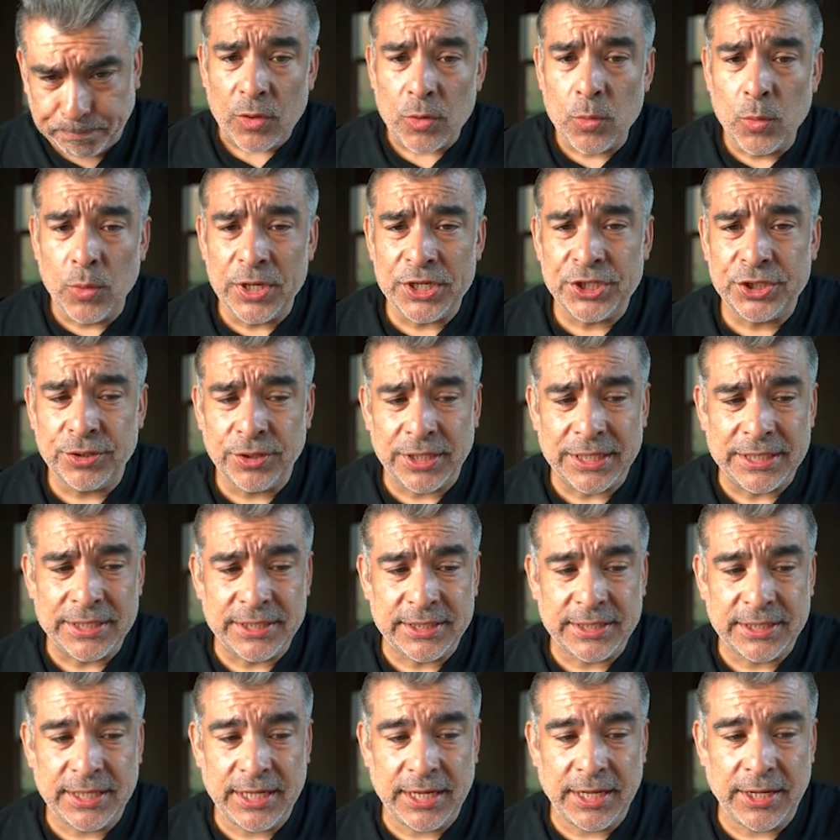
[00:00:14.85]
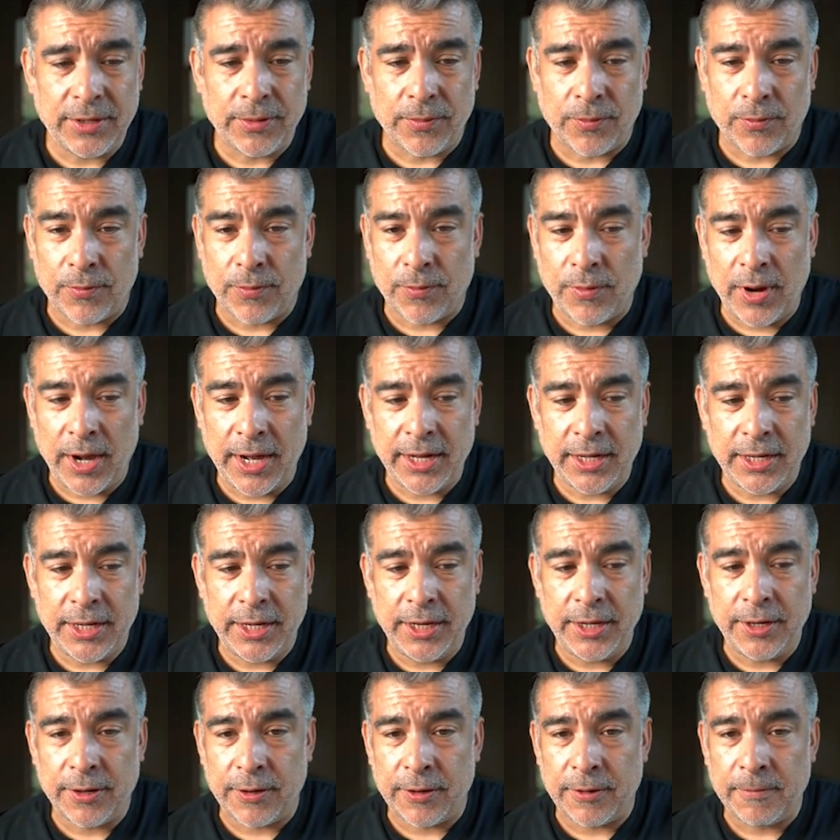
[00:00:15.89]
which you can see right
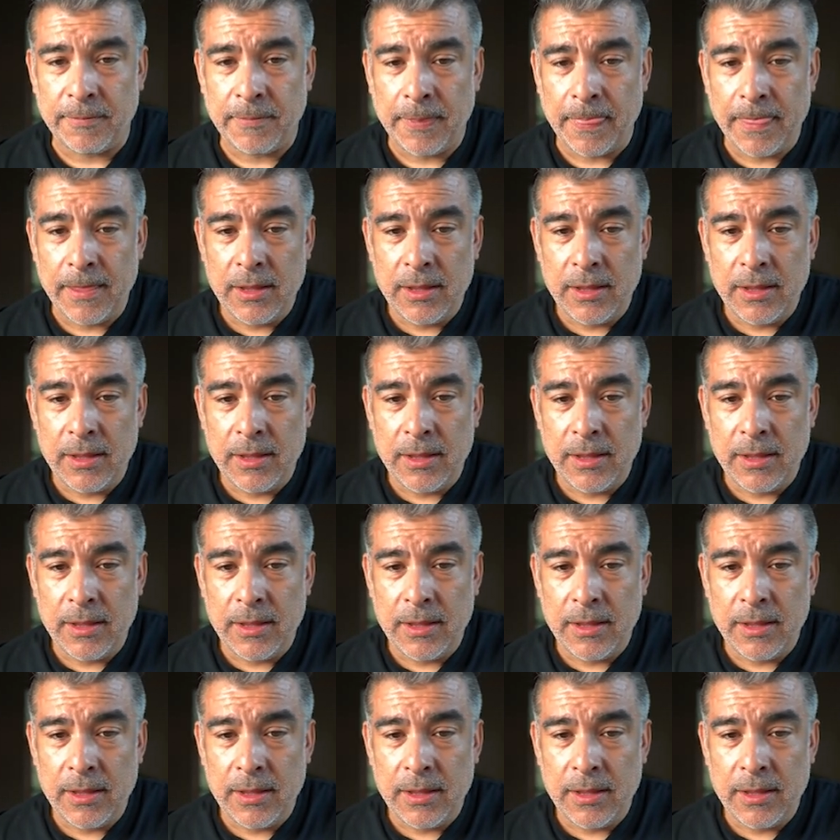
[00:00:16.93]
here.